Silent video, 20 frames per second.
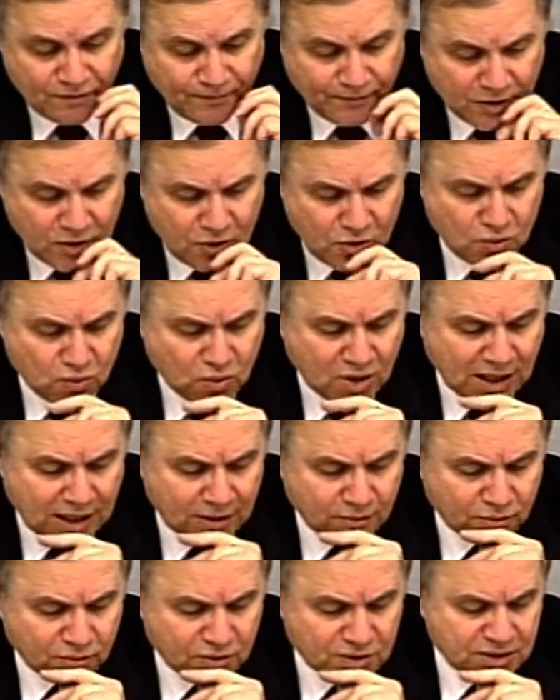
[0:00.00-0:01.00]
EU
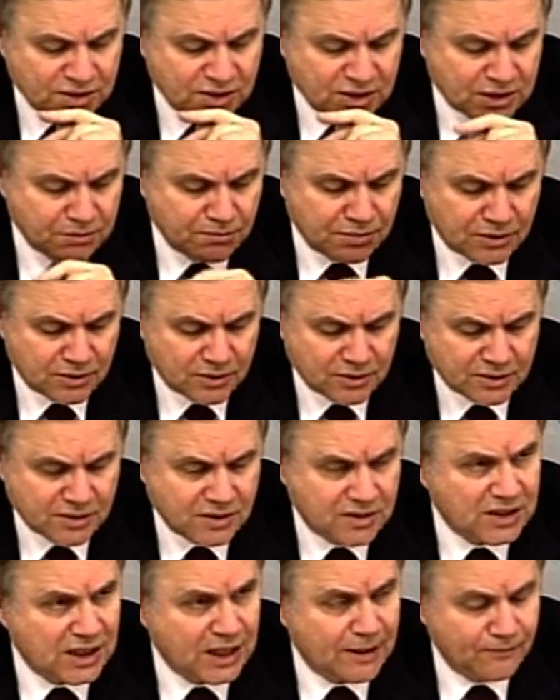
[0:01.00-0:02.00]
countries
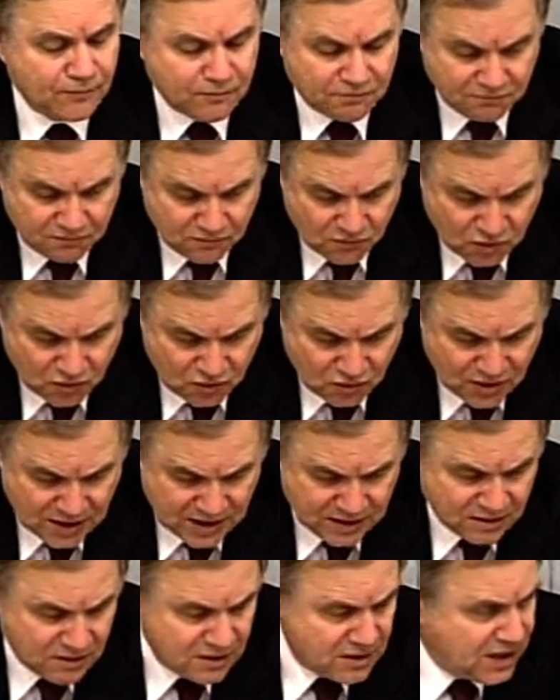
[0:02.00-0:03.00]
disbursed some
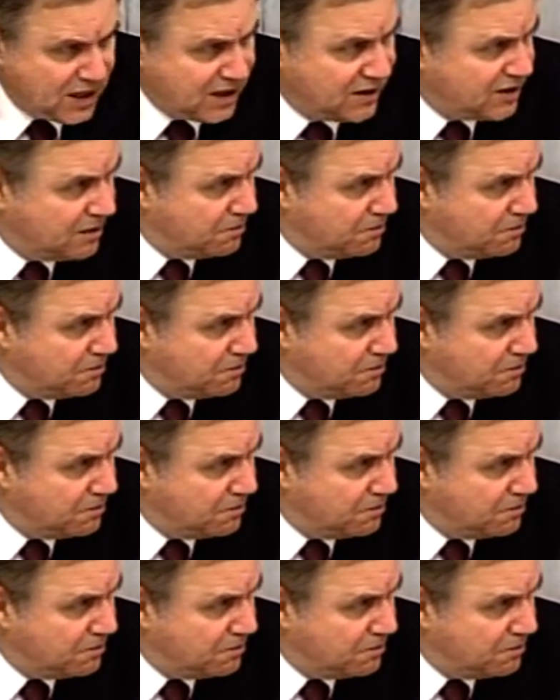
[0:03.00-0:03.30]
280